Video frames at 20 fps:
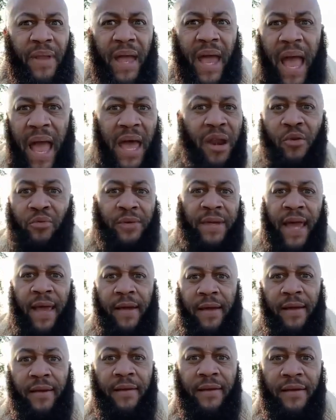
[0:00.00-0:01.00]
I don't
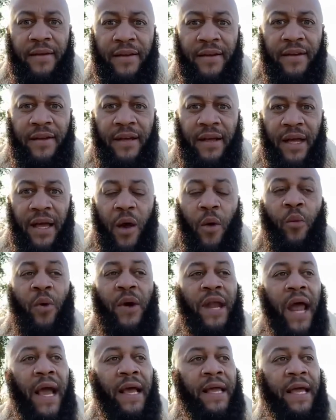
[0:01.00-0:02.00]
care.
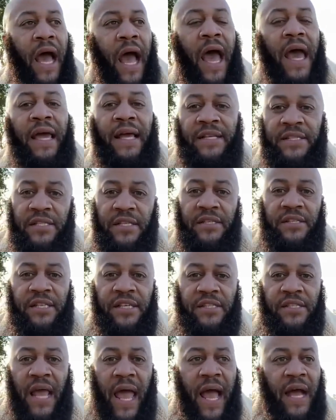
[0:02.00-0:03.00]
When I got into
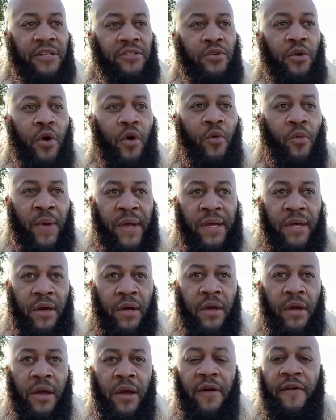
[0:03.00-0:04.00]
this actual arena,
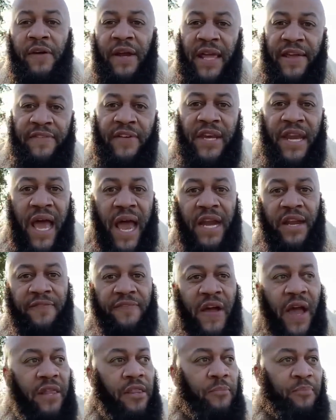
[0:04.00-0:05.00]
leaving
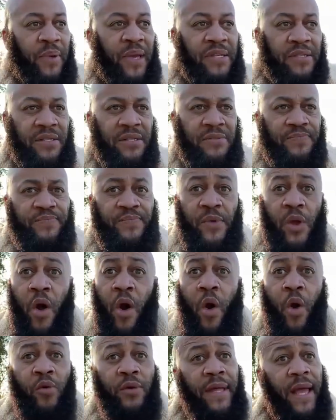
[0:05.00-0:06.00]
9-to-5 to business,
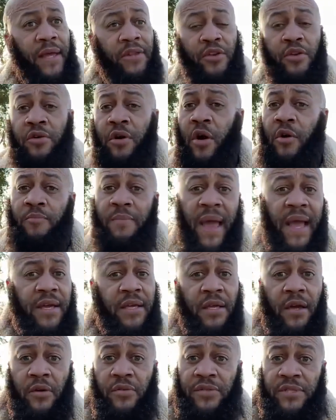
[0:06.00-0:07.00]
oh yeah, you gonna
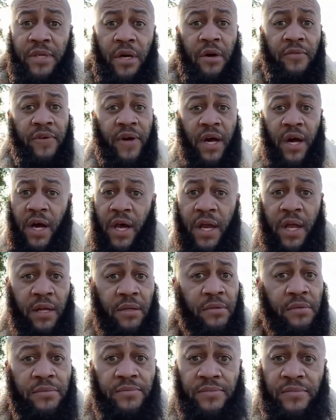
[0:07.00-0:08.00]
make yourself 100
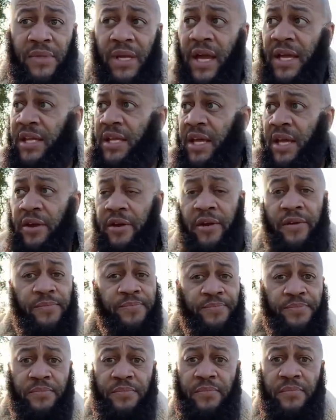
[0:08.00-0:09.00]
a year,
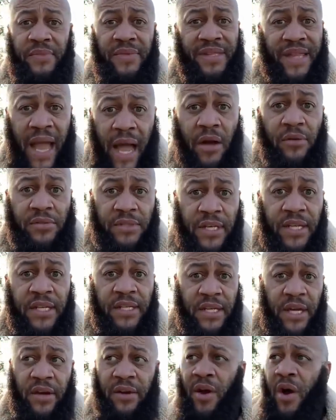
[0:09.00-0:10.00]
1,000
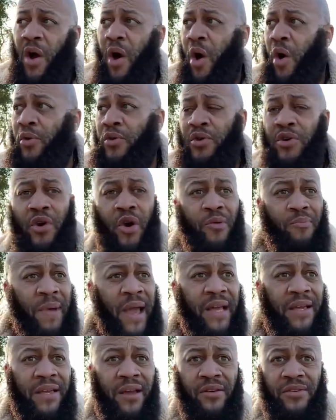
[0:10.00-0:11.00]
a year. Oh, you gonna
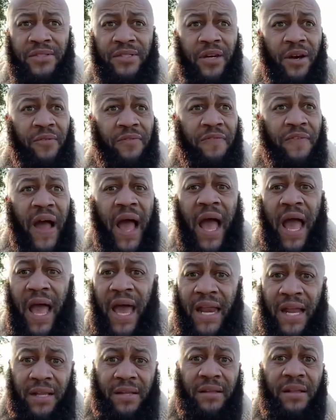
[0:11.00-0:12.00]
make yourself
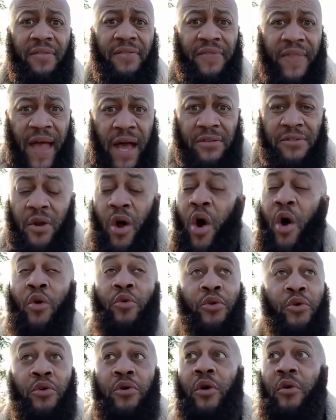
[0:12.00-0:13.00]
500,000. Oh,
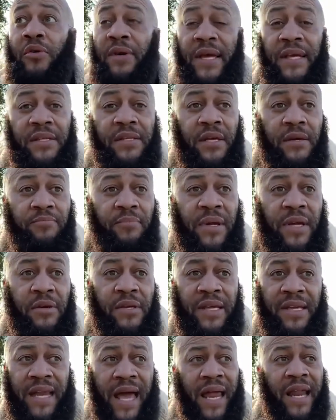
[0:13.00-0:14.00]
you gonna get to $1
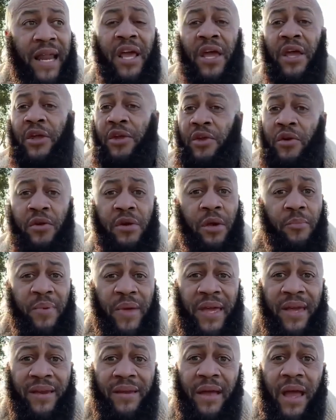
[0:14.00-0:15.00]
million. You could
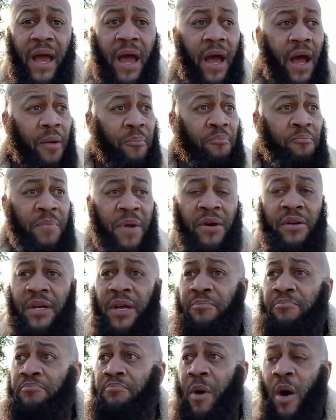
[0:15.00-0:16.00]
be at
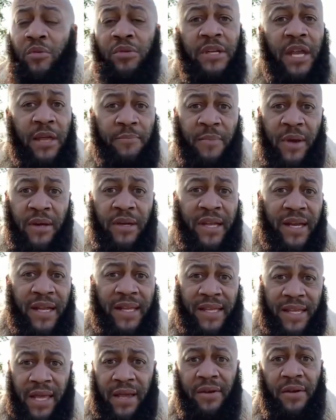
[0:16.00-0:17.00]
multi-million a
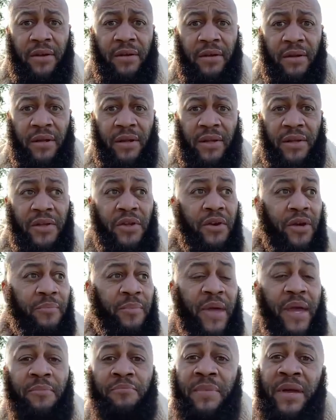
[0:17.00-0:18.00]
year. You could
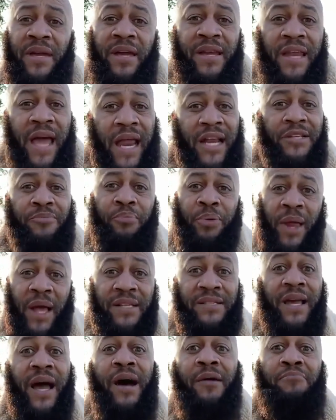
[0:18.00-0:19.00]
be $1 million
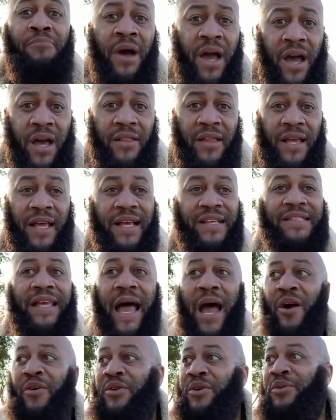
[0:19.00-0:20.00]
plus a month. It's
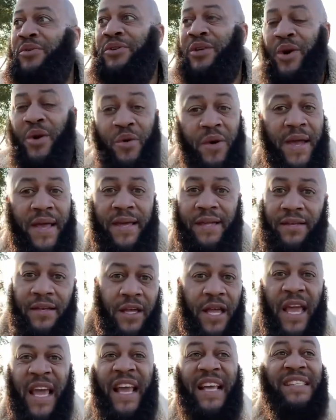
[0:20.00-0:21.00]
how you do it.
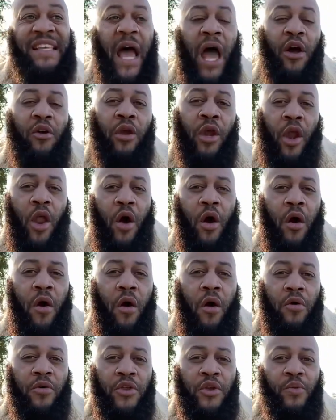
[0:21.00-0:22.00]
It's how
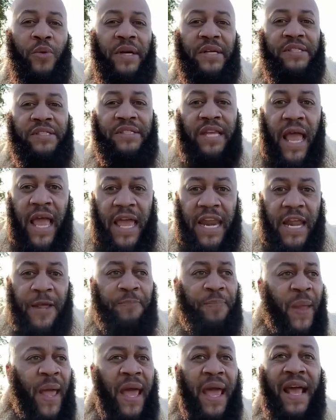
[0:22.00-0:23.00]
long you want to stay in it.
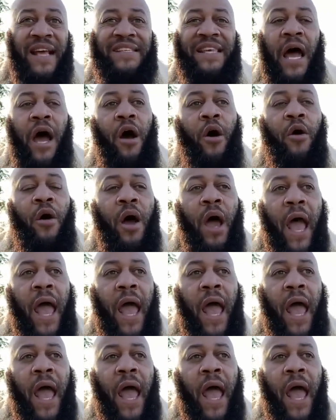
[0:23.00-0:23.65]
It's how